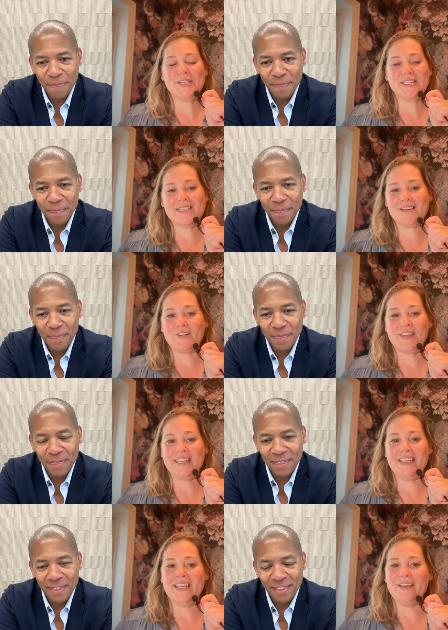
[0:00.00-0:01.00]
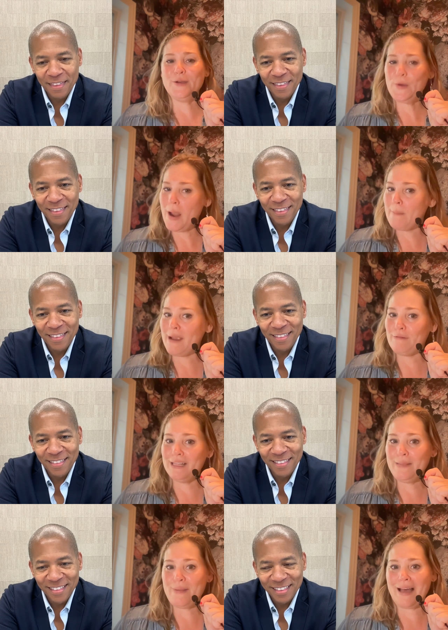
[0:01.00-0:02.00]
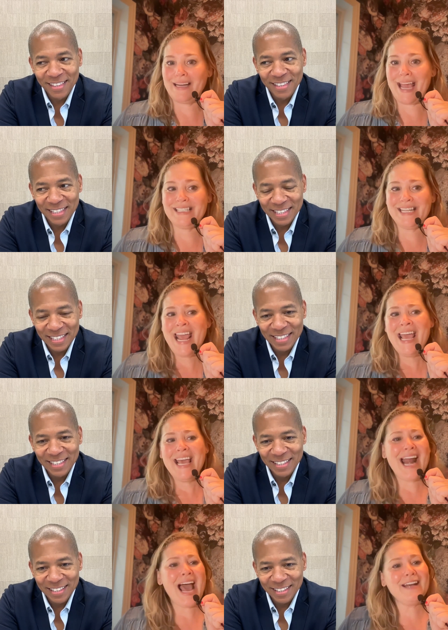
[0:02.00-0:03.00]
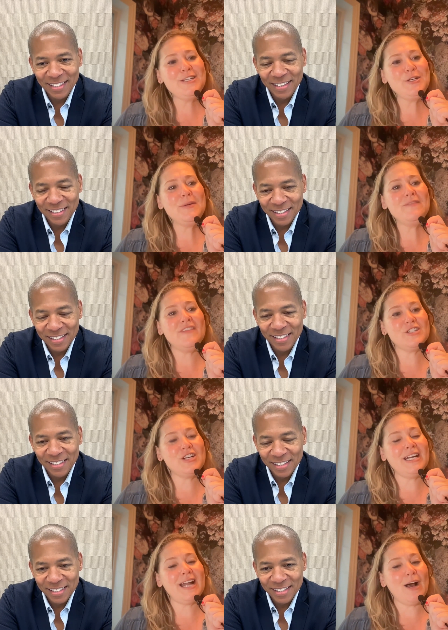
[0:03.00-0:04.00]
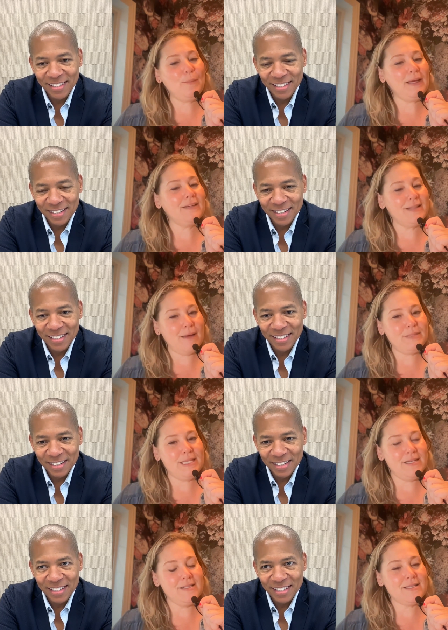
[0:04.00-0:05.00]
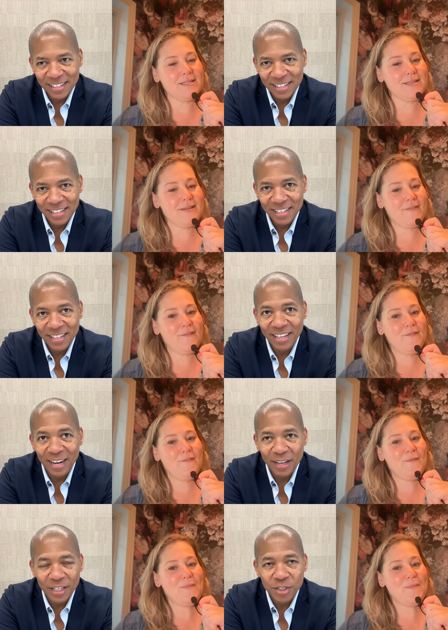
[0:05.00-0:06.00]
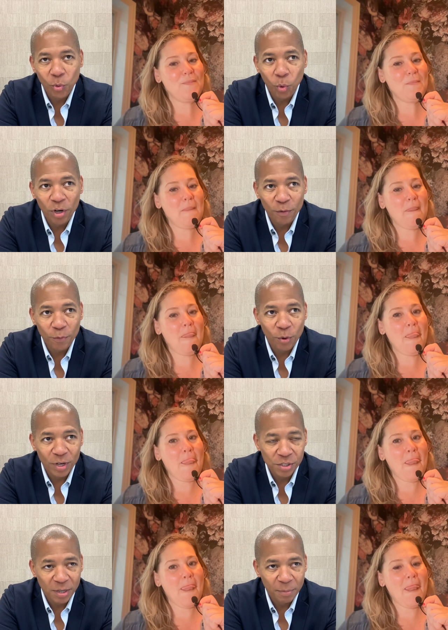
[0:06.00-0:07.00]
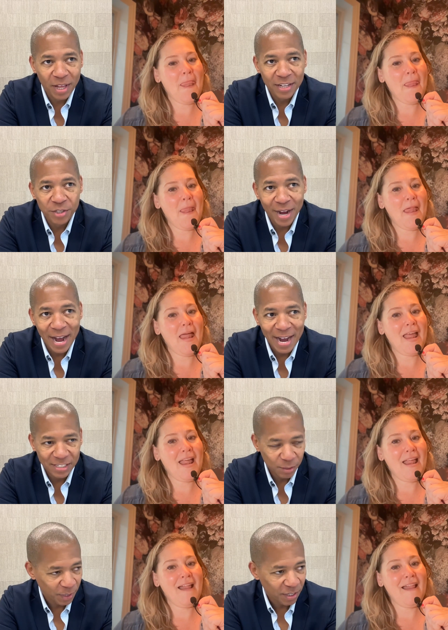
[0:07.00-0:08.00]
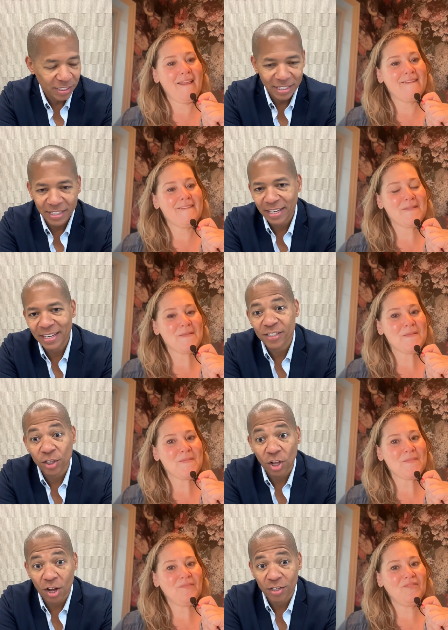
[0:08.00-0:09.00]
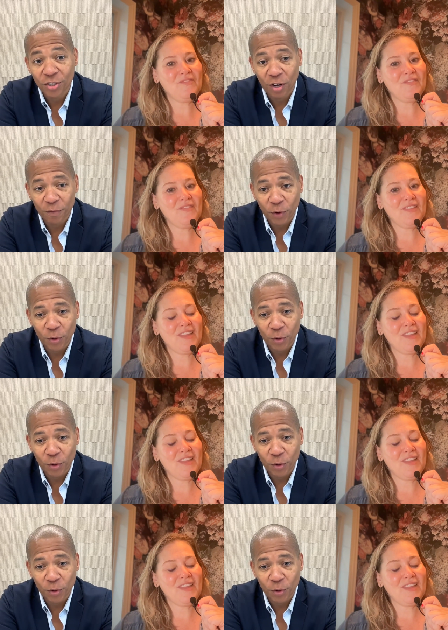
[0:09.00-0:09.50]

Speaker 1: to start the Who Am I Really podcast and how did you envision it helping adoptees?
Speaker 2: Uh, it's a wonderful question. I'm glad you asked because I think it gets lost on